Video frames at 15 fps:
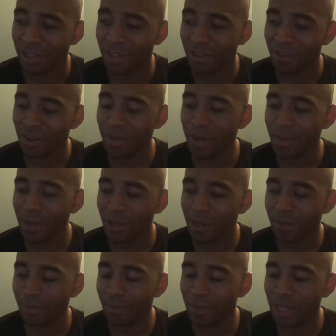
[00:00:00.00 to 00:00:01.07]
So I
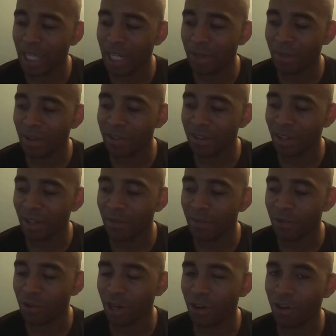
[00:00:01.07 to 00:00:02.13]
remember getting my
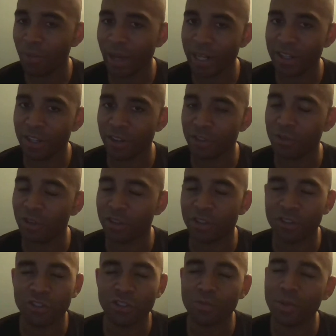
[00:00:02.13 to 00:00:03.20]
stuff, trying to hold back tears, like
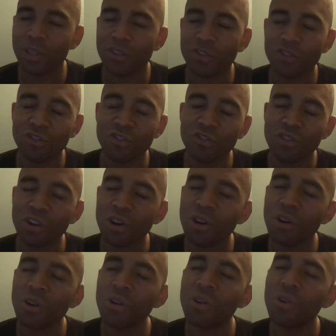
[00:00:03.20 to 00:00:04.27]
just being
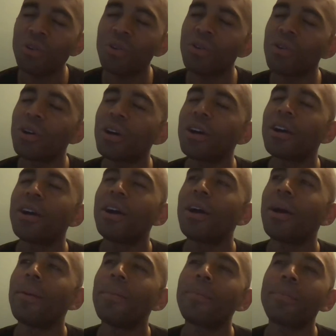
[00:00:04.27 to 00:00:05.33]
so
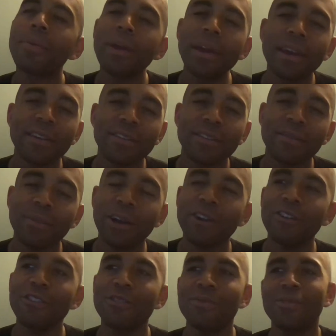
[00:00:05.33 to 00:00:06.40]
pissed. My
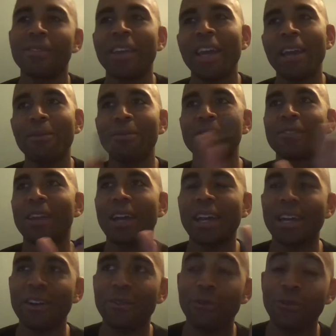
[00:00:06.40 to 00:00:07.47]
Christmas day was like
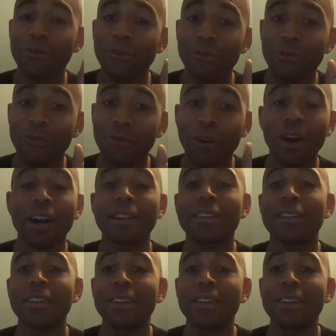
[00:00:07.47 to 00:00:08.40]
fucked.